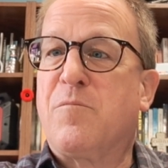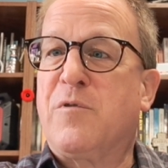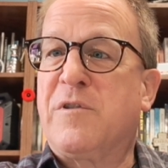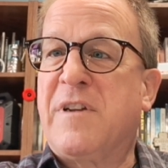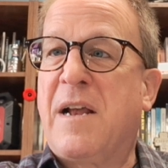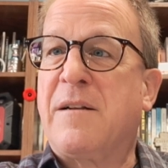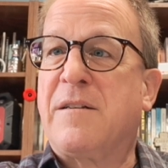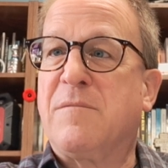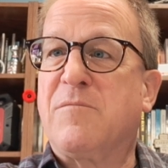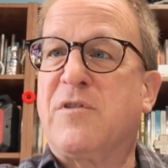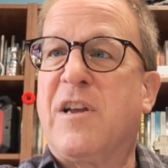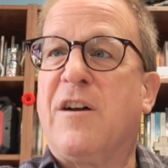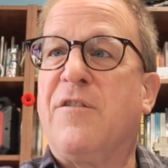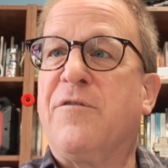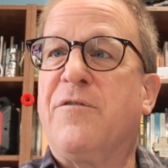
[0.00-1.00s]
present
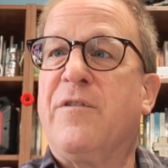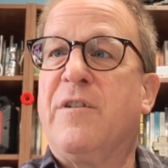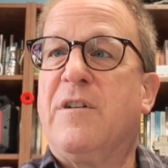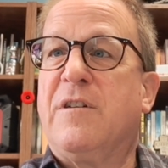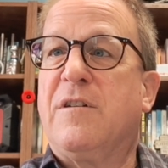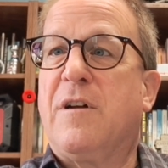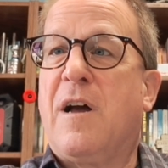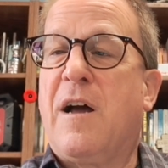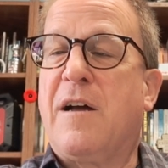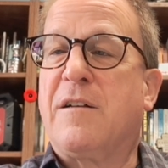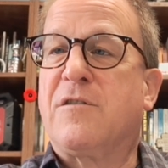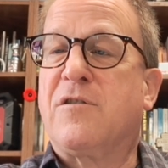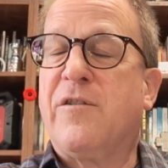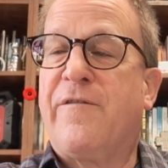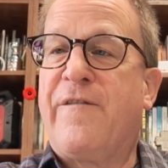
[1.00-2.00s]
himself
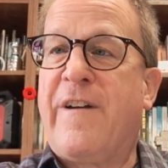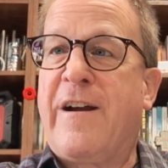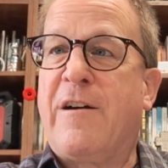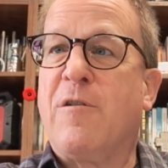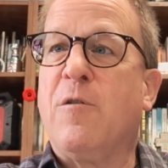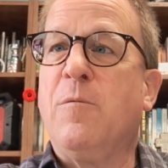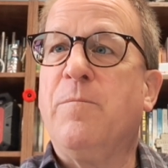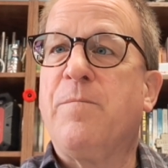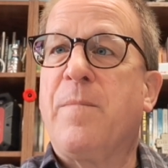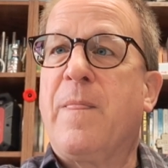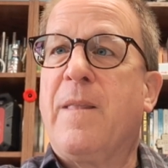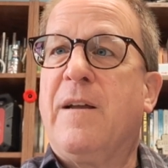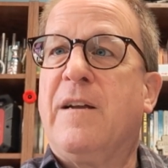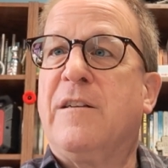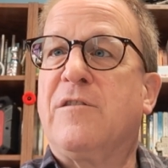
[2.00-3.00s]
to Pharaoh
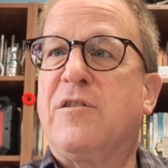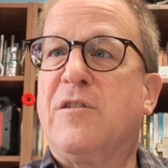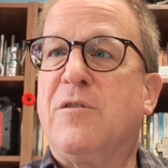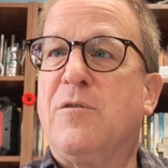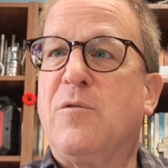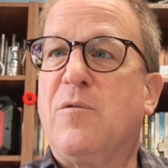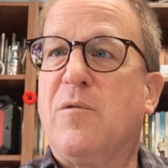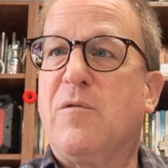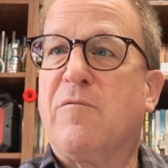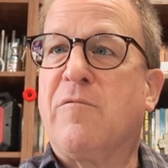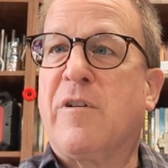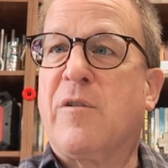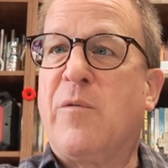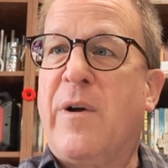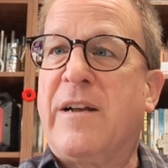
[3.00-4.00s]
and to
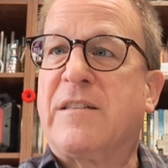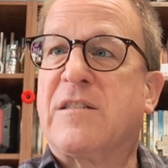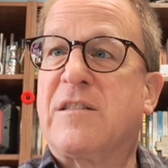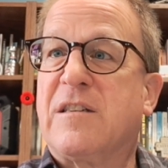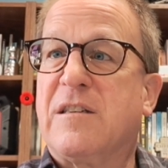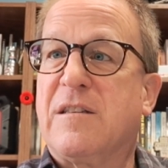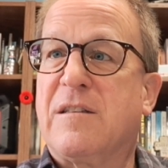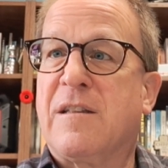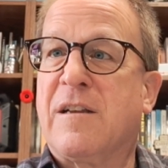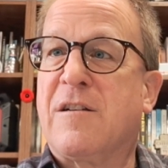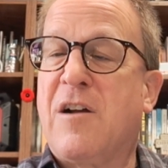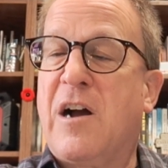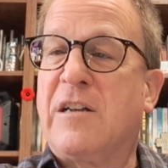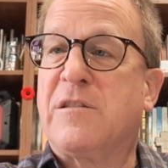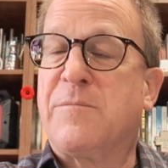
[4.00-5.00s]
request that
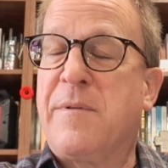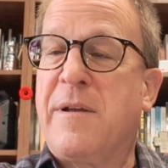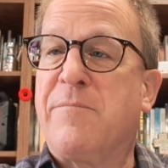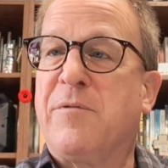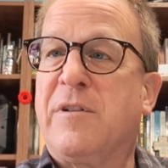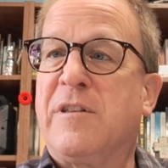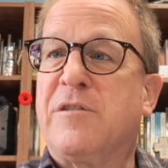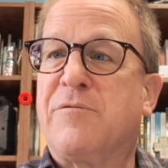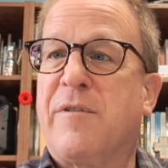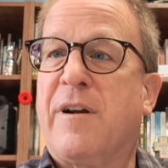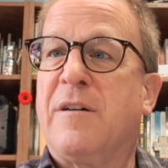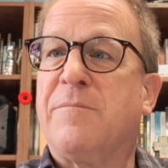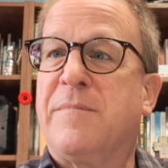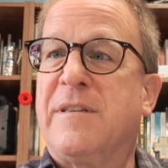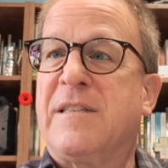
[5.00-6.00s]
God's people
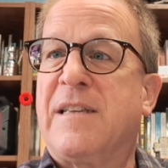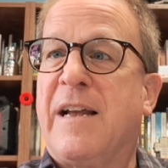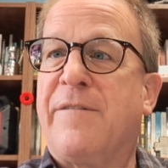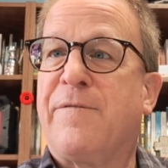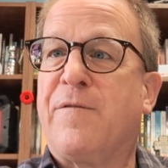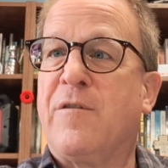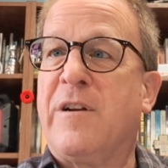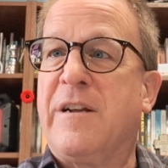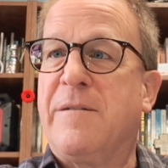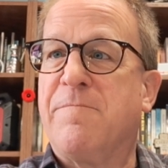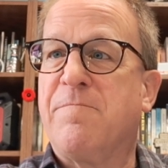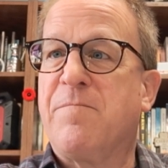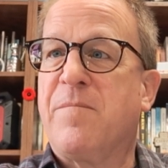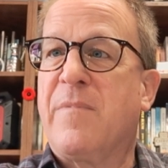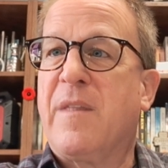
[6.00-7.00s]
Israel be set free.
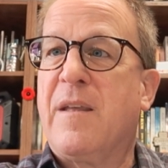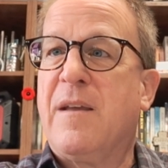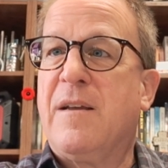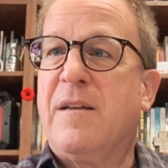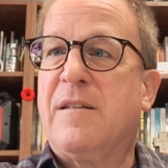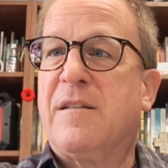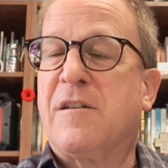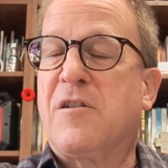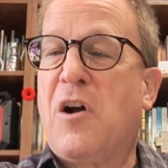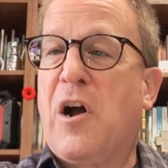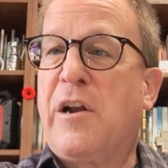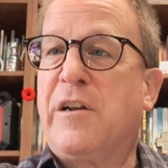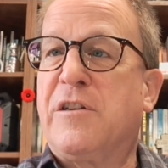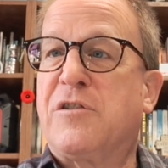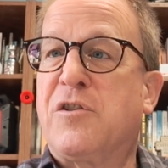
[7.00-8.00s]
That
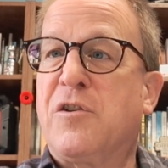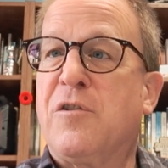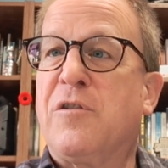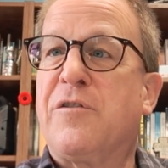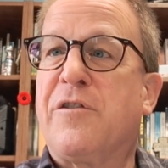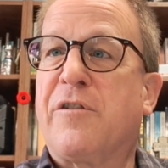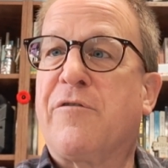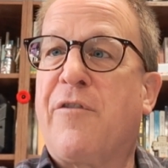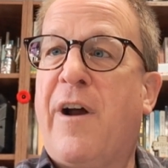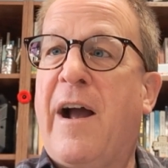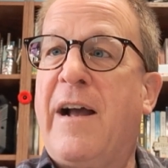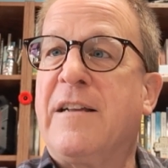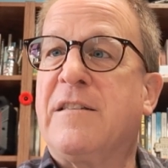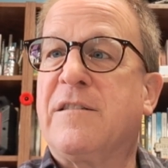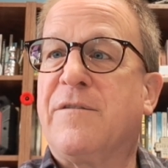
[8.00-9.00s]
God has heard the
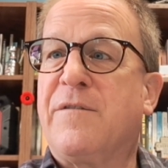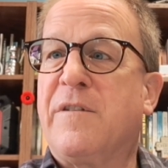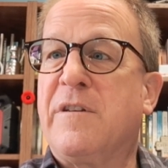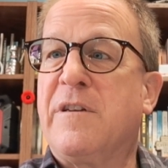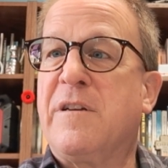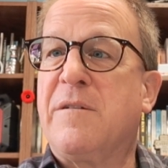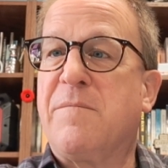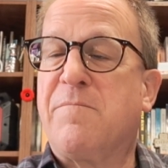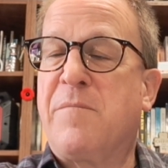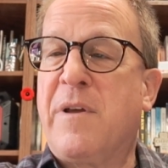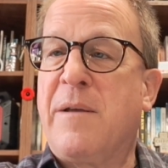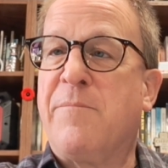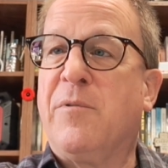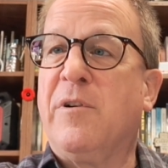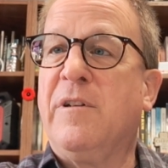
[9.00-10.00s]
cries of the
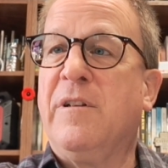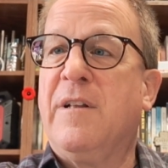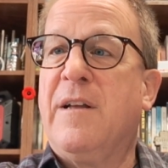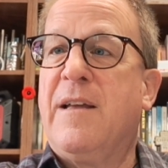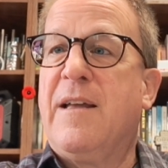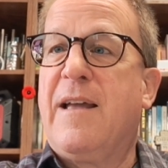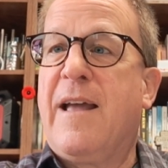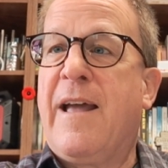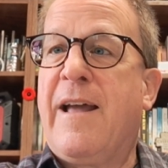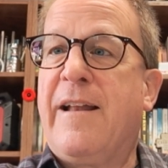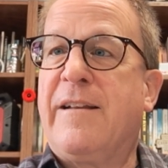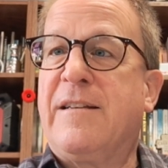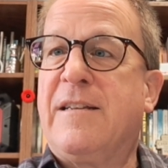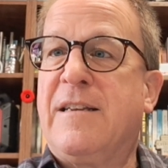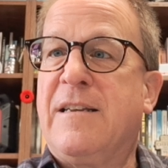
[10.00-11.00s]
people
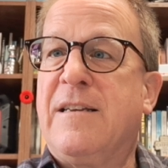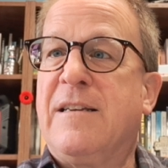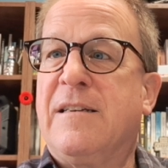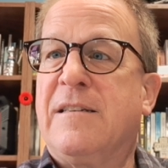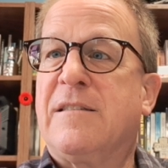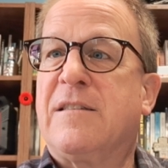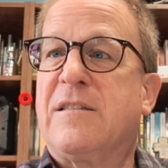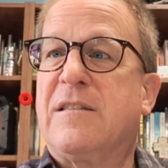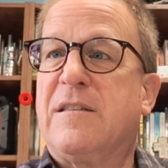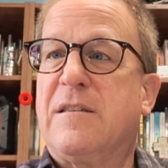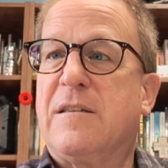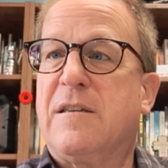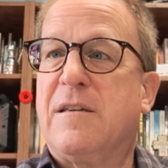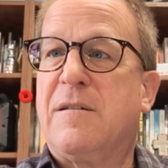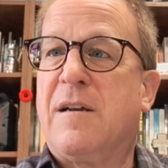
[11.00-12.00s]
and he is
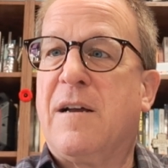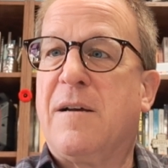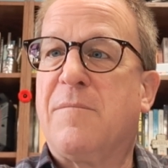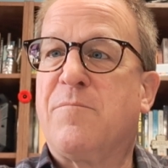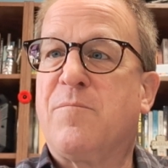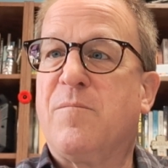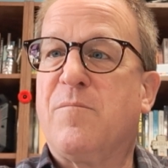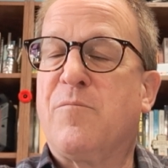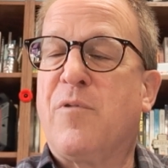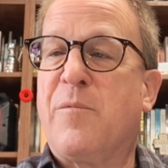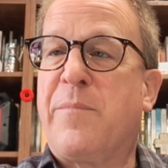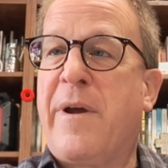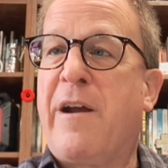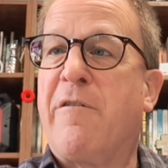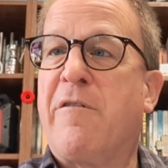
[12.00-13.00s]

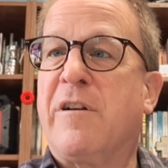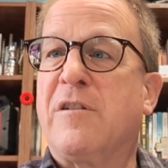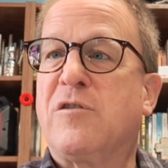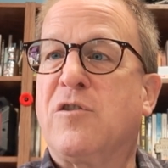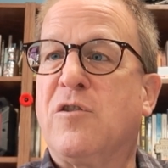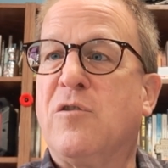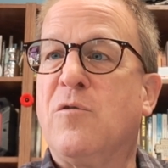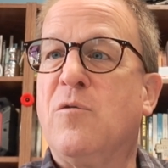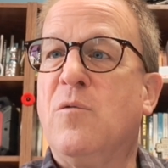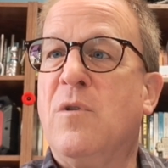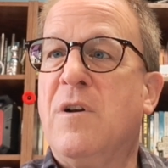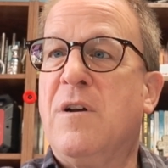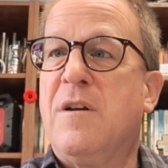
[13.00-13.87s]
preparing to